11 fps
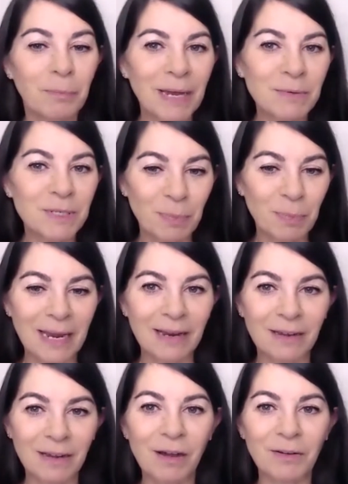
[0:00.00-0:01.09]
bounced
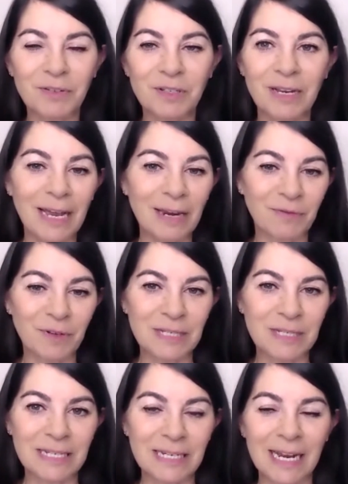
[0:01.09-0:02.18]
back after
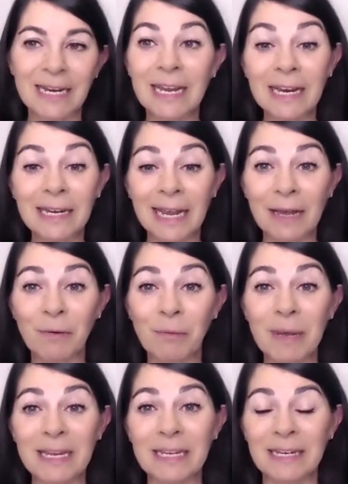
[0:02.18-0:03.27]
adversity and they're now
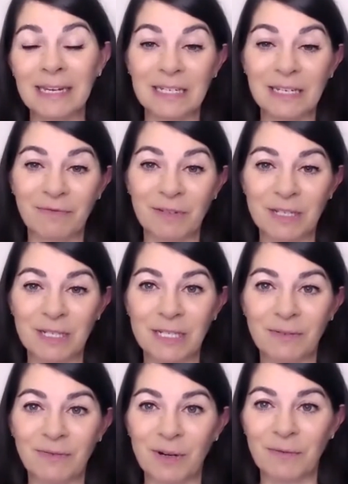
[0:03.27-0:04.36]
making a
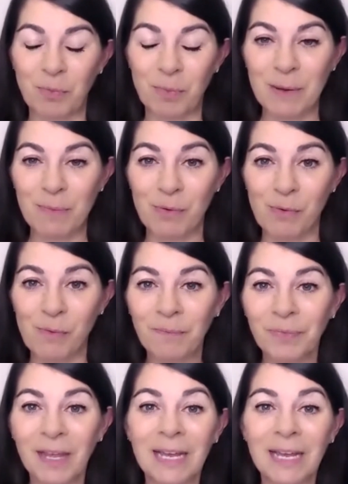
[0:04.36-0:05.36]
difference for other people.